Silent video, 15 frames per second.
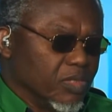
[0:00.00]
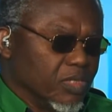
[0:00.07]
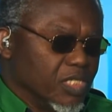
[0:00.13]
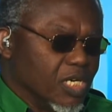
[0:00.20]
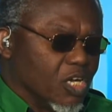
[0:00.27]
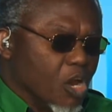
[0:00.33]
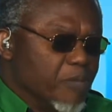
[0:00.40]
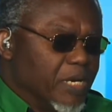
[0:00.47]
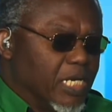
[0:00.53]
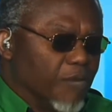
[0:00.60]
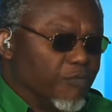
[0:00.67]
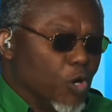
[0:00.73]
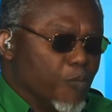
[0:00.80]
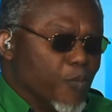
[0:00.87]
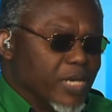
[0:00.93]
Economic
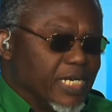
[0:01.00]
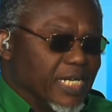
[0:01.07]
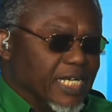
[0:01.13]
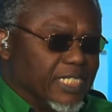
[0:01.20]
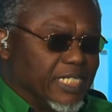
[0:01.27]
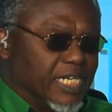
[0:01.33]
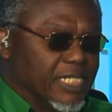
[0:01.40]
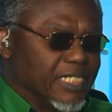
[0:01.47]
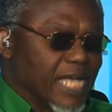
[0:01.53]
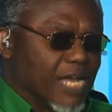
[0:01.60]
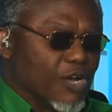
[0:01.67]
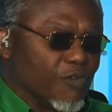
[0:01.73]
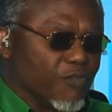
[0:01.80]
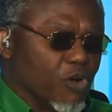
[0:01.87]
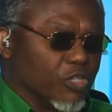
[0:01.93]
development is a design
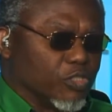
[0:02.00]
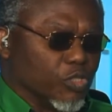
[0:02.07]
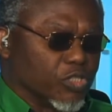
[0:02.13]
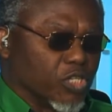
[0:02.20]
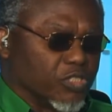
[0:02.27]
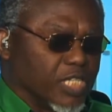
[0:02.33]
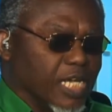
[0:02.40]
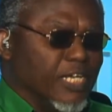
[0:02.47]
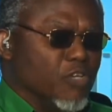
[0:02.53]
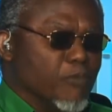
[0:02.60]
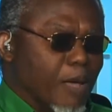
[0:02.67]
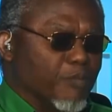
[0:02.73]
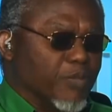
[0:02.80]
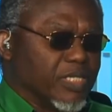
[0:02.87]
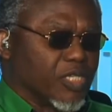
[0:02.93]
of God to sustain
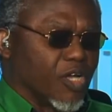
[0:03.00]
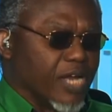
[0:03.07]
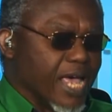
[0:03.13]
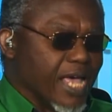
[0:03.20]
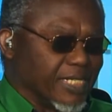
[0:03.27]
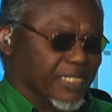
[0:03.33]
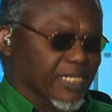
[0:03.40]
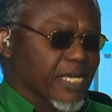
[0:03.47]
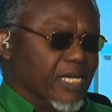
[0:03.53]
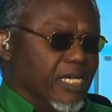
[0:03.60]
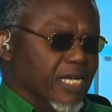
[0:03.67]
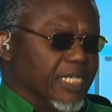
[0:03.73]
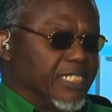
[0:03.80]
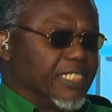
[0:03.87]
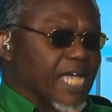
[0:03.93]
human beings on earth.
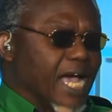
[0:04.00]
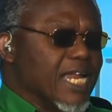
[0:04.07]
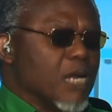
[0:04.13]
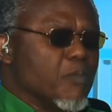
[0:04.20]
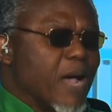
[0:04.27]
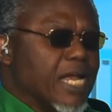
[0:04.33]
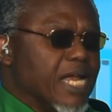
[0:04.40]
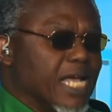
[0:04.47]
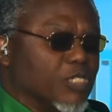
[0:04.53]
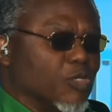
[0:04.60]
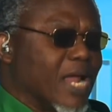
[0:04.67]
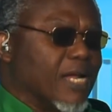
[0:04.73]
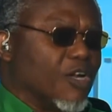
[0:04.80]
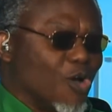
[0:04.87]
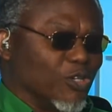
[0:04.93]
It is guided by
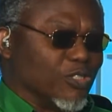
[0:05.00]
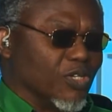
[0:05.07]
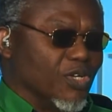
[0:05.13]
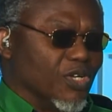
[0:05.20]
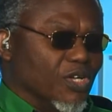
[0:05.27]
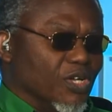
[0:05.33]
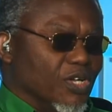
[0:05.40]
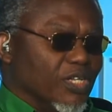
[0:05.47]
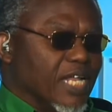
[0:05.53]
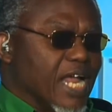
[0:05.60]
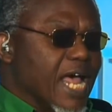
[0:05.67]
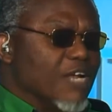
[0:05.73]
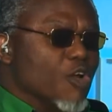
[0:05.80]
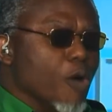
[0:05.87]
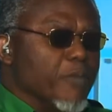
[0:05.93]
natural laws. There
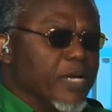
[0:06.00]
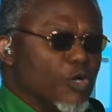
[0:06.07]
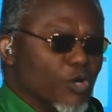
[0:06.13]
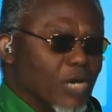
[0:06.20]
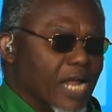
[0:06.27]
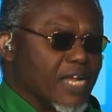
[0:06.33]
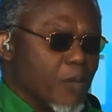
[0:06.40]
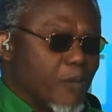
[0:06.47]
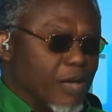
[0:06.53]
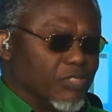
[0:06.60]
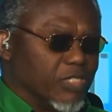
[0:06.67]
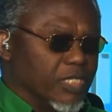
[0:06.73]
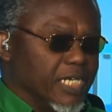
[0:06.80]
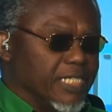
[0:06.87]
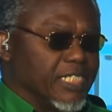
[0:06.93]
are no middle ground about
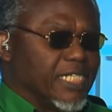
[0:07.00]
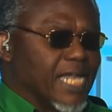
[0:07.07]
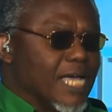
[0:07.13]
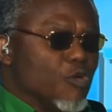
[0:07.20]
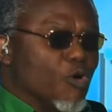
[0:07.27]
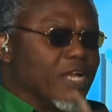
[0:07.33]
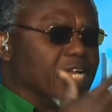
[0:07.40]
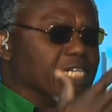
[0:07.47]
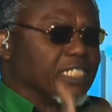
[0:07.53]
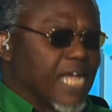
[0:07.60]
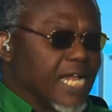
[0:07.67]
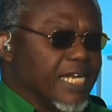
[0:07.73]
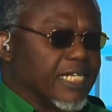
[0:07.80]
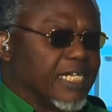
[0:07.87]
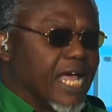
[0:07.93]
it. It's either you
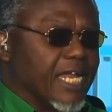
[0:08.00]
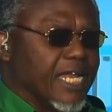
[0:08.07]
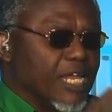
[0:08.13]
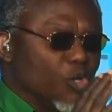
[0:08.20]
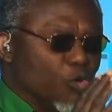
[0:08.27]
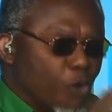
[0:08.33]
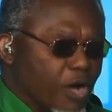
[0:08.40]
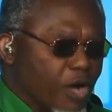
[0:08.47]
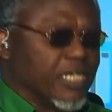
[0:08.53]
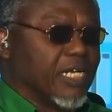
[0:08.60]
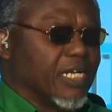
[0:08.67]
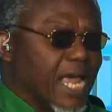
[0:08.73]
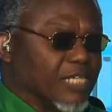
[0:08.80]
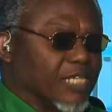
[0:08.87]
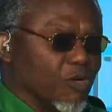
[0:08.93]
understand it and then you walk in the
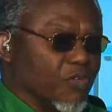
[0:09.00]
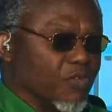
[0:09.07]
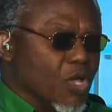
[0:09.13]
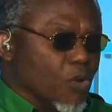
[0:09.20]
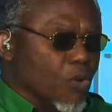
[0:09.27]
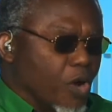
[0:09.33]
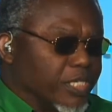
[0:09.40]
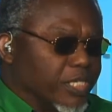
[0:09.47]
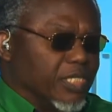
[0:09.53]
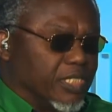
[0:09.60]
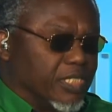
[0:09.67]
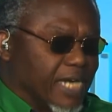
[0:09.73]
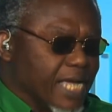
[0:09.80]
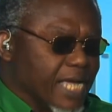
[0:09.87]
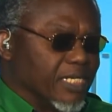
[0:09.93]
light of what is
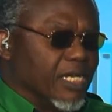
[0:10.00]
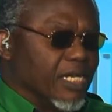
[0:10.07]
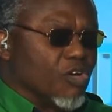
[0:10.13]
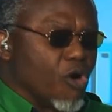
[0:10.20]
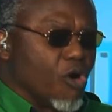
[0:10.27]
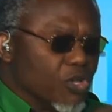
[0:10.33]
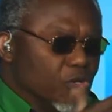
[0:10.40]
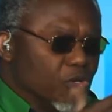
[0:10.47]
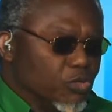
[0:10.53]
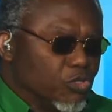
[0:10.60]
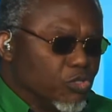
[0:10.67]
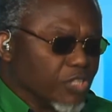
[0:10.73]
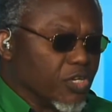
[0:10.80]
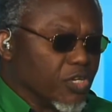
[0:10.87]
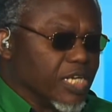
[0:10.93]
right, or you, you
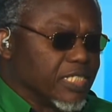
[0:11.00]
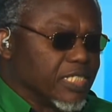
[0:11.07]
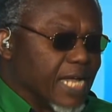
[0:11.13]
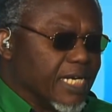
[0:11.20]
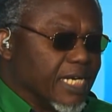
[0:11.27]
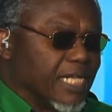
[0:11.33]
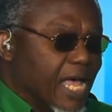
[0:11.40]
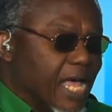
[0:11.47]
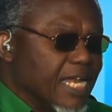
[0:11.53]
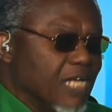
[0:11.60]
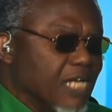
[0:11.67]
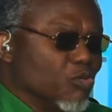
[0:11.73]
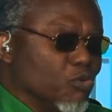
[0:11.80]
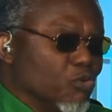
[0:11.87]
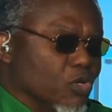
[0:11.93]
don't understand it and then
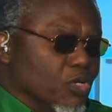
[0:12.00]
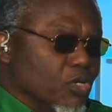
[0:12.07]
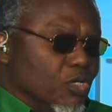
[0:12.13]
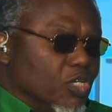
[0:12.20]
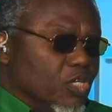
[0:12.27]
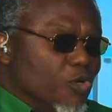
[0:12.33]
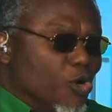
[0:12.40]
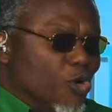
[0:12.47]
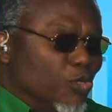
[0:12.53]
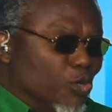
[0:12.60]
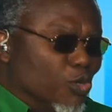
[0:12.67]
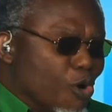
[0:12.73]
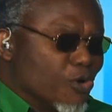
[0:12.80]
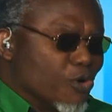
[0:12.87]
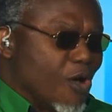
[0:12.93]
you, you, know, you
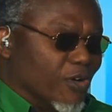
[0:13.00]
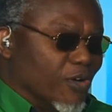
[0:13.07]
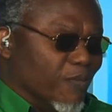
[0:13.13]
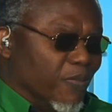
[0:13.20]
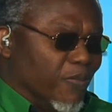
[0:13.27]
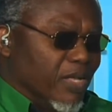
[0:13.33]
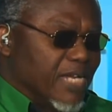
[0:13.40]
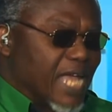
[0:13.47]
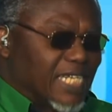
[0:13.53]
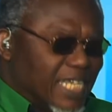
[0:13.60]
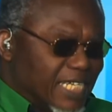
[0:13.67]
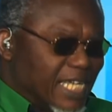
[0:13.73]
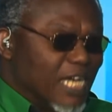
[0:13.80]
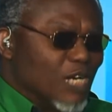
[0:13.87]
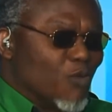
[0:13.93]
go wrong. That's
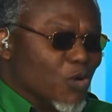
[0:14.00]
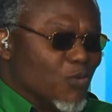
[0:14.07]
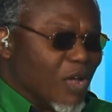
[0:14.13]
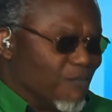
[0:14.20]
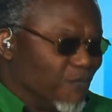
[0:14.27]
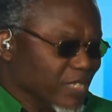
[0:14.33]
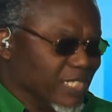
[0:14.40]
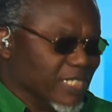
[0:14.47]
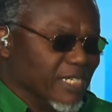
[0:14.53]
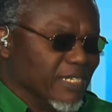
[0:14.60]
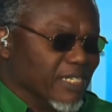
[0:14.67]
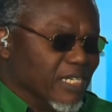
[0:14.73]
exactly what we are facing.